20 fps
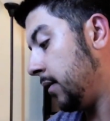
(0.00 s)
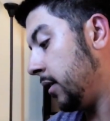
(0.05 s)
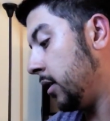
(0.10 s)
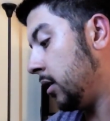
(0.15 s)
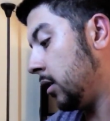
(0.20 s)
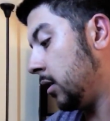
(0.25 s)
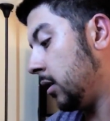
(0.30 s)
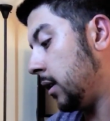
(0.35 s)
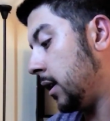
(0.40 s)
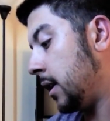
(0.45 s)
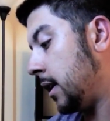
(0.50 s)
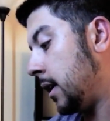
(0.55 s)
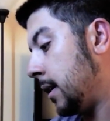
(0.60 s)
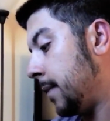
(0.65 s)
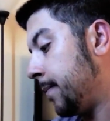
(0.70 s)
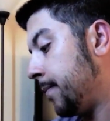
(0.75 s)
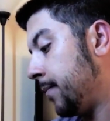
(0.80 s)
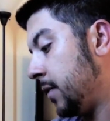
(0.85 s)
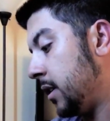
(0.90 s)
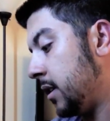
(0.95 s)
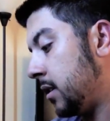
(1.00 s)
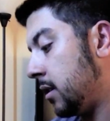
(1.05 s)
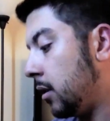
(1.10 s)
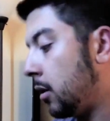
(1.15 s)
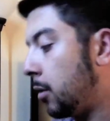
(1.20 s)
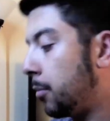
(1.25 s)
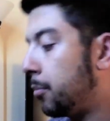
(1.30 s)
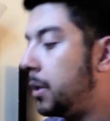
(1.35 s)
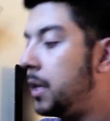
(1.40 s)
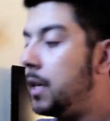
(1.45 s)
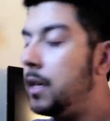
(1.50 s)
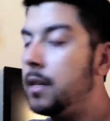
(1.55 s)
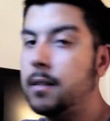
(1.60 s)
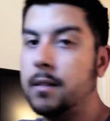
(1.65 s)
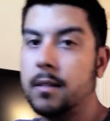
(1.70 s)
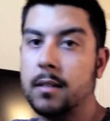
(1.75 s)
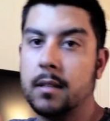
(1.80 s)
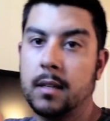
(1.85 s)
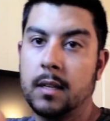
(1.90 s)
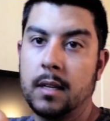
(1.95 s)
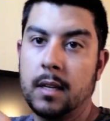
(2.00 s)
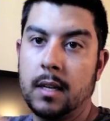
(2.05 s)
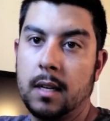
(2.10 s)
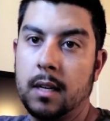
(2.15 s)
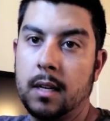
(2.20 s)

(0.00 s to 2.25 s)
little piece